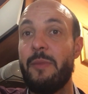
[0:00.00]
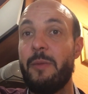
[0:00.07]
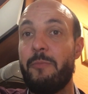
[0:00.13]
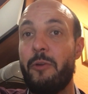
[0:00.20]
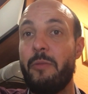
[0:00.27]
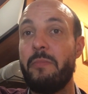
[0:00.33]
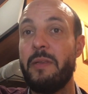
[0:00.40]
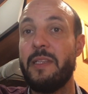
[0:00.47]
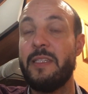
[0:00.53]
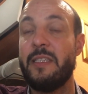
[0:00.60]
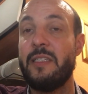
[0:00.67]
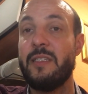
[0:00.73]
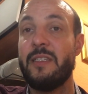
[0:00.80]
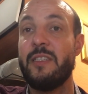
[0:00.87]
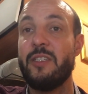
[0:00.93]
The probability
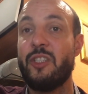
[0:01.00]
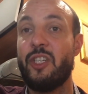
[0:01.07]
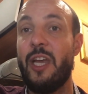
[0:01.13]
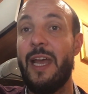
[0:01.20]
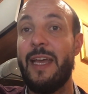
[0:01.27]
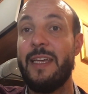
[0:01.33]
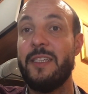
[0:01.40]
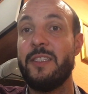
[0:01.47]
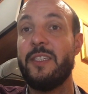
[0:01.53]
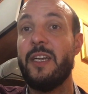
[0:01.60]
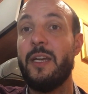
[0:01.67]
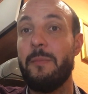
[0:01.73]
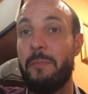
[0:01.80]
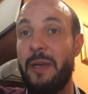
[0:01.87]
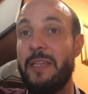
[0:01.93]
doesn't change
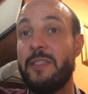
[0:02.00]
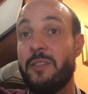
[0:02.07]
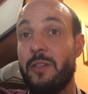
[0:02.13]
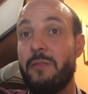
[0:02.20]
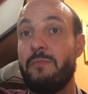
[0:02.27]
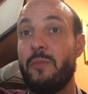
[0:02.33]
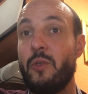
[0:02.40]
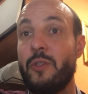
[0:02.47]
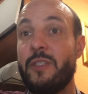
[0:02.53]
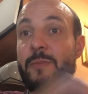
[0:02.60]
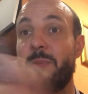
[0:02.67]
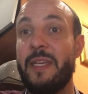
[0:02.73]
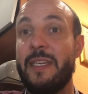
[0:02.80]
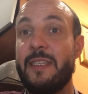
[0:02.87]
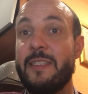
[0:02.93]
based on more
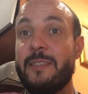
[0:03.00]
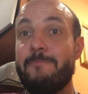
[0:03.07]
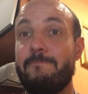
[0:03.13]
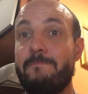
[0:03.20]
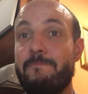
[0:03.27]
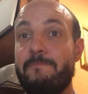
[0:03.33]
spins.